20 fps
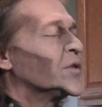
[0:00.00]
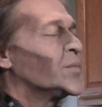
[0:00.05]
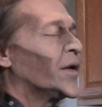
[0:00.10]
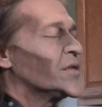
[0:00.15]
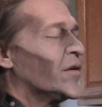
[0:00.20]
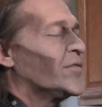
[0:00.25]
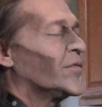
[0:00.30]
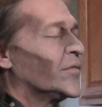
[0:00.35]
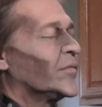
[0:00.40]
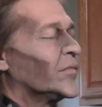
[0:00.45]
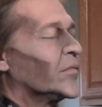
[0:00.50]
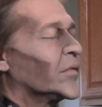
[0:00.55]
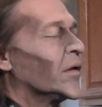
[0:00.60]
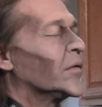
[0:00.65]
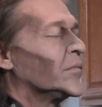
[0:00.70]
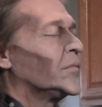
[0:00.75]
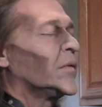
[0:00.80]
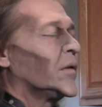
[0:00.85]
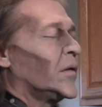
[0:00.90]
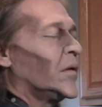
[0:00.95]
I had to
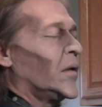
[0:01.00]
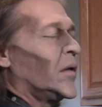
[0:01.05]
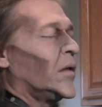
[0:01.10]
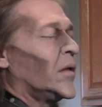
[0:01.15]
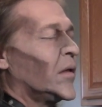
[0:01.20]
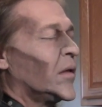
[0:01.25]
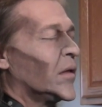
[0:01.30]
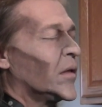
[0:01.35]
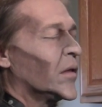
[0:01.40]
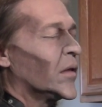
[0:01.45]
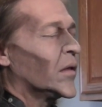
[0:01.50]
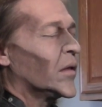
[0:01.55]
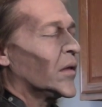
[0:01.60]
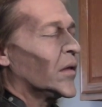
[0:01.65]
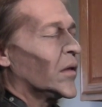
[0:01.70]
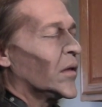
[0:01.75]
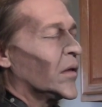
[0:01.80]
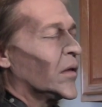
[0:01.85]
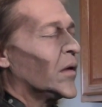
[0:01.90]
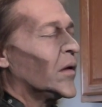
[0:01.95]
move around more so I
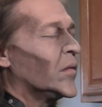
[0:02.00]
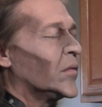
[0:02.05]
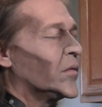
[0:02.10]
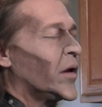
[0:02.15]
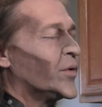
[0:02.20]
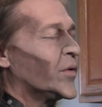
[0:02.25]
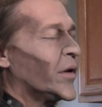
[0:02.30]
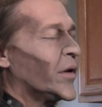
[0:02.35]
wouldn't fall